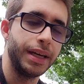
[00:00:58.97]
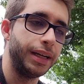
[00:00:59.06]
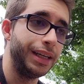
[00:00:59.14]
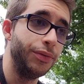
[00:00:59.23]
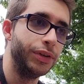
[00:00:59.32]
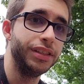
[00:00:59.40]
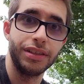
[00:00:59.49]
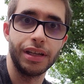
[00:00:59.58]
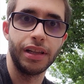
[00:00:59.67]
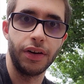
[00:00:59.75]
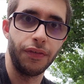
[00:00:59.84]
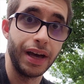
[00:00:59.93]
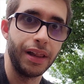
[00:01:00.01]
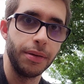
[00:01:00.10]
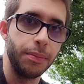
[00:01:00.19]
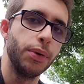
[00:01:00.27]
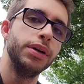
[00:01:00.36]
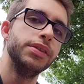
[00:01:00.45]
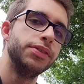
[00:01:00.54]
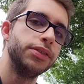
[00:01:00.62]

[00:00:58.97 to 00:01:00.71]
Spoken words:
and he raises a lot of valid points,